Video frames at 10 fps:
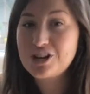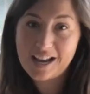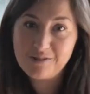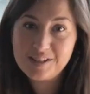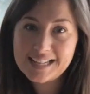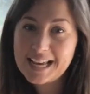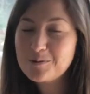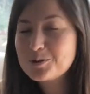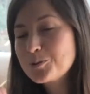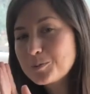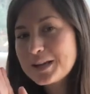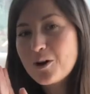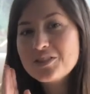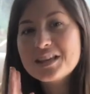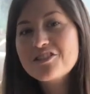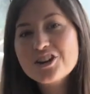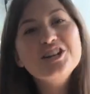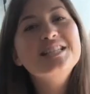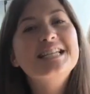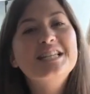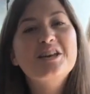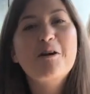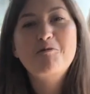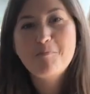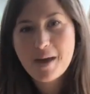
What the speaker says: Jackery Day, which will be on the 13th of